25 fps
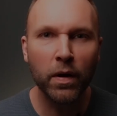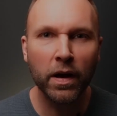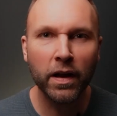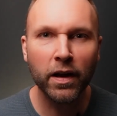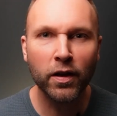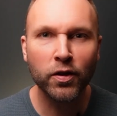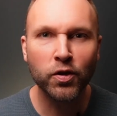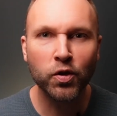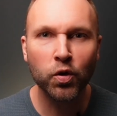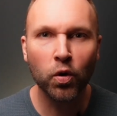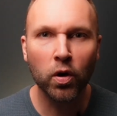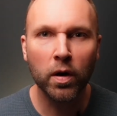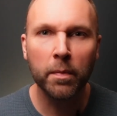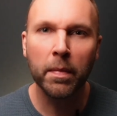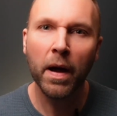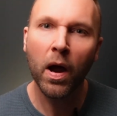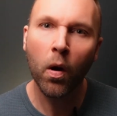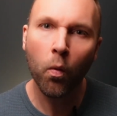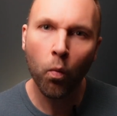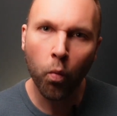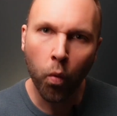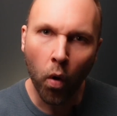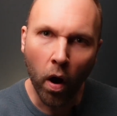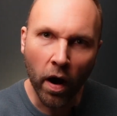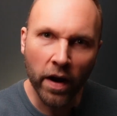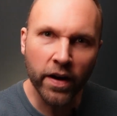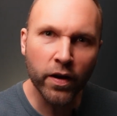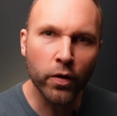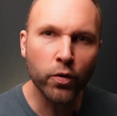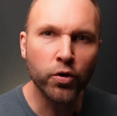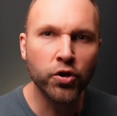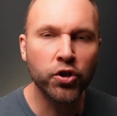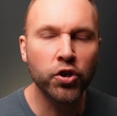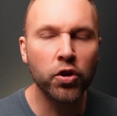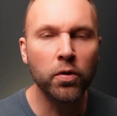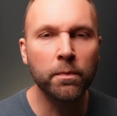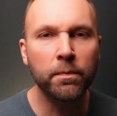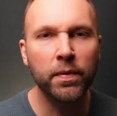going to talk about why you
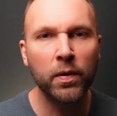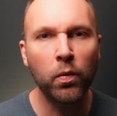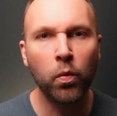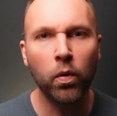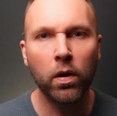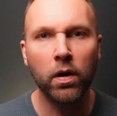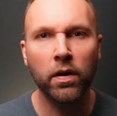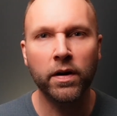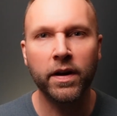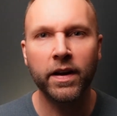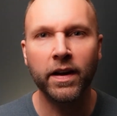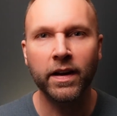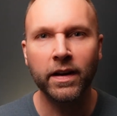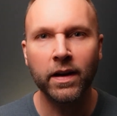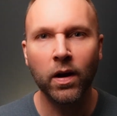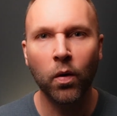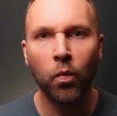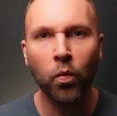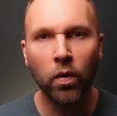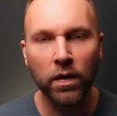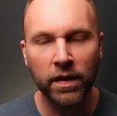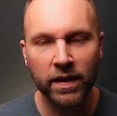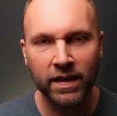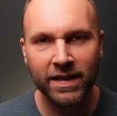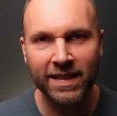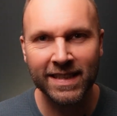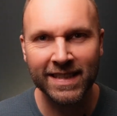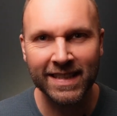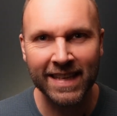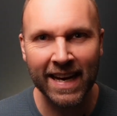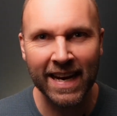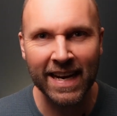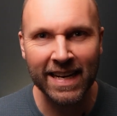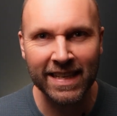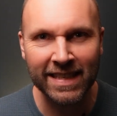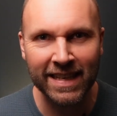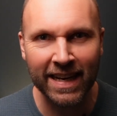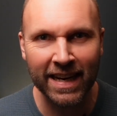should be working with estate